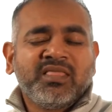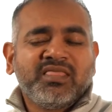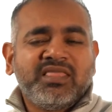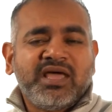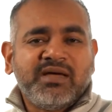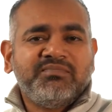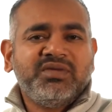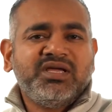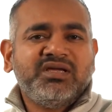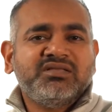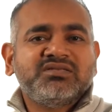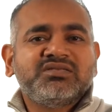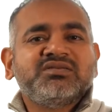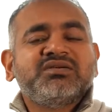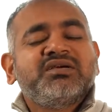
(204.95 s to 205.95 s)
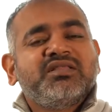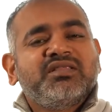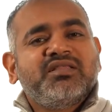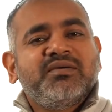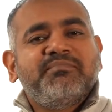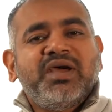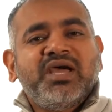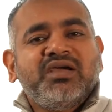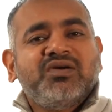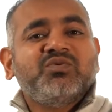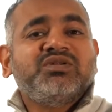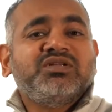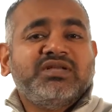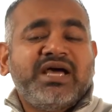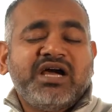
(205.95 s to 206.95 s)
that means the bank
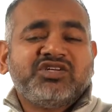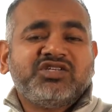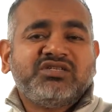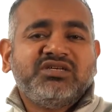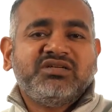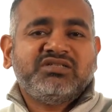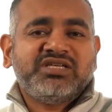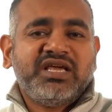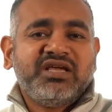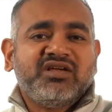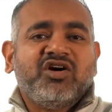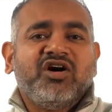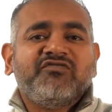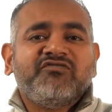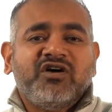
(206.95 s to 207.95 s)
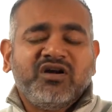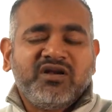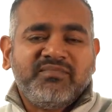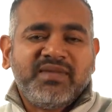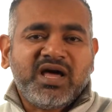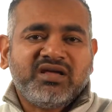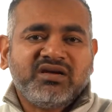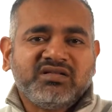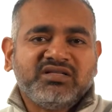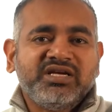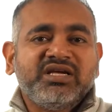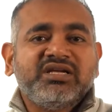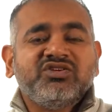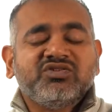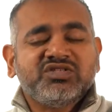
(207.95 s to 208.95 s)
will actually take it off automatically
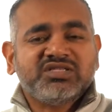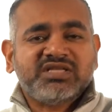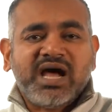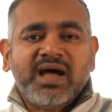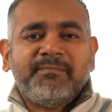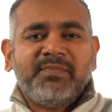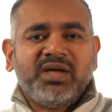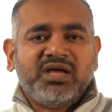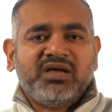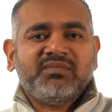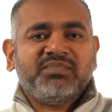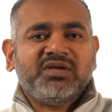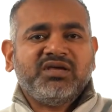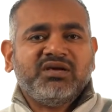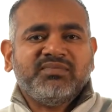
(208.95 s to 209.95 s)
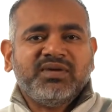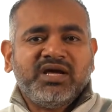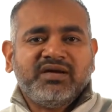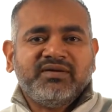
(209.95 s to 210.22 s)
and you'll stop paying PMI.